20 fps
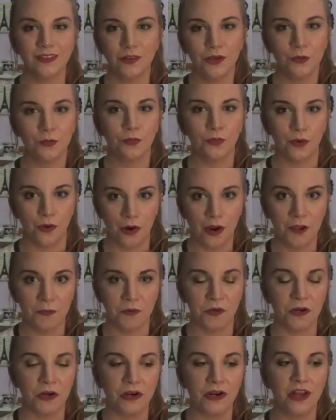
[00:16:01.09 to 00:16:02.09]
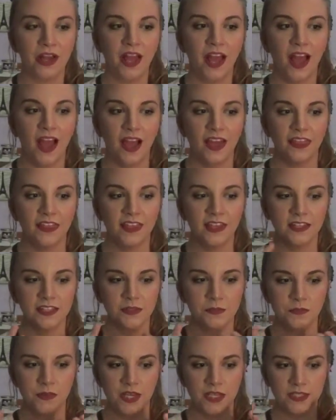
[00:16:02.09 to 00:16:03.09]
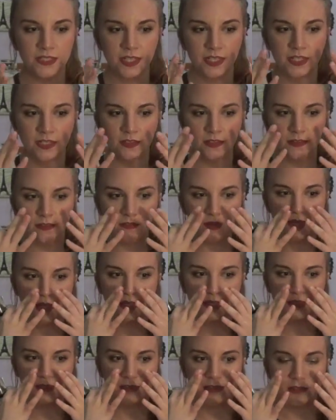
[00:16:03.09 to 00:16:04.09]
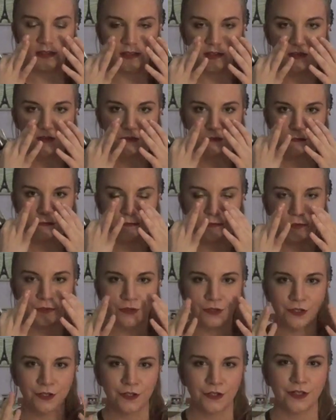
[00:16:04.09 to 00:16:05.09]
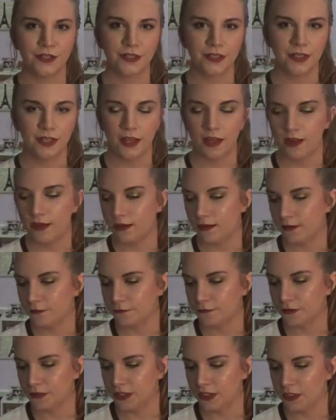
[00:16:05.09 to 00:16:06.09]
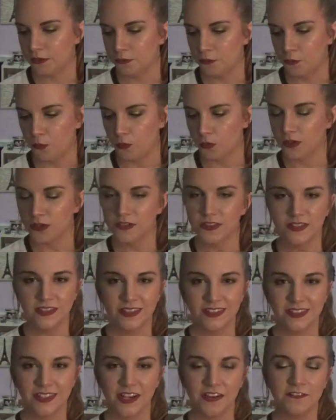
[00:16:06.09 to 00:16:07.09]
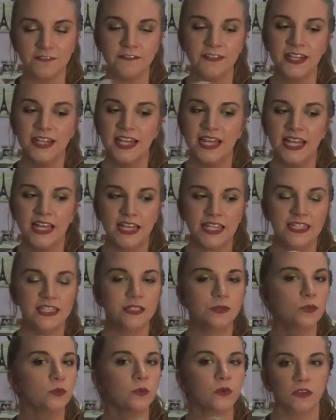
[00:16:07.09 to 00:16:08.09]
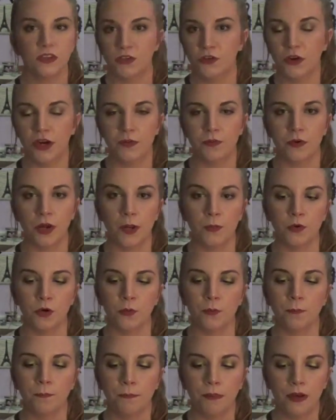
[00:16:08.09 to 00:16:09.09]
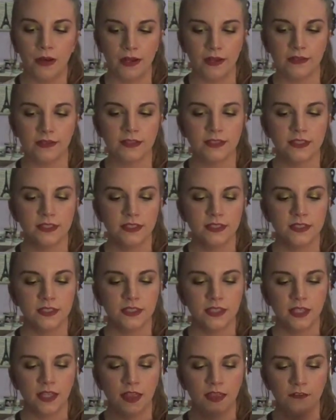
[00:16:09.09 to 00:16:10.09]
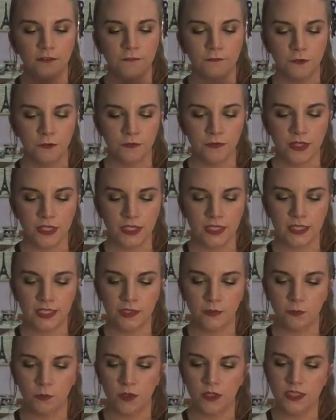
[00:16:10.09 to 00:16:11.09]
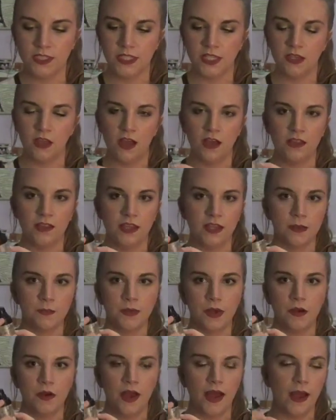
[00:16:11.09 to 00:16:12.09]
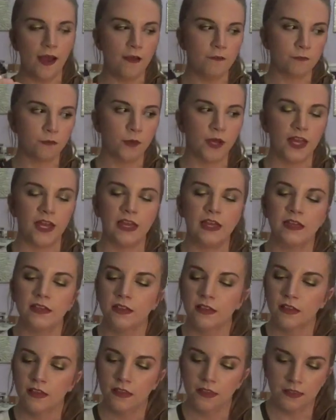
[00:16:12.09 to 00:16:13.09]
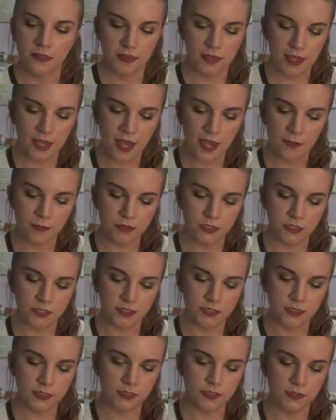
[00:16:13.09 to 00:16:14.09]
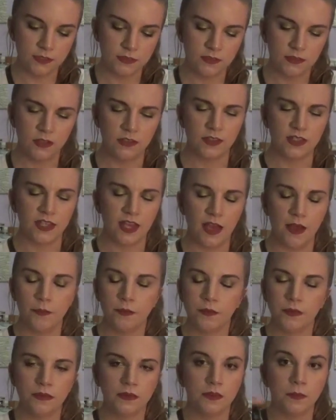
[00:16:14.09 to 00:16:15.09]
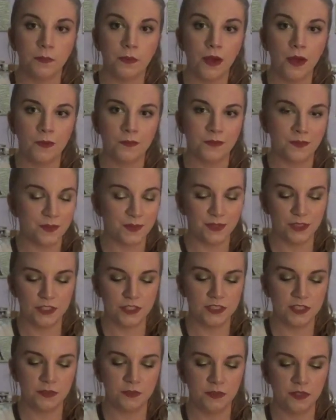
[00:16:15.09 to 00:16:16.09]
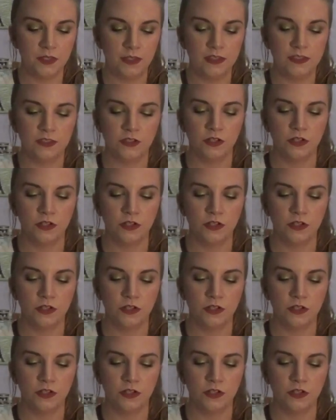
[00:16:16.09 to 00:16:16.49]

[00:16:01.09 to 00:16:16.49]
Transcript: good primer. I think it's amazing, like, for filling in pores and stuff. It's a really great primer, but for me, once it got like about halfway, the cap just, not the cap, the pump just completely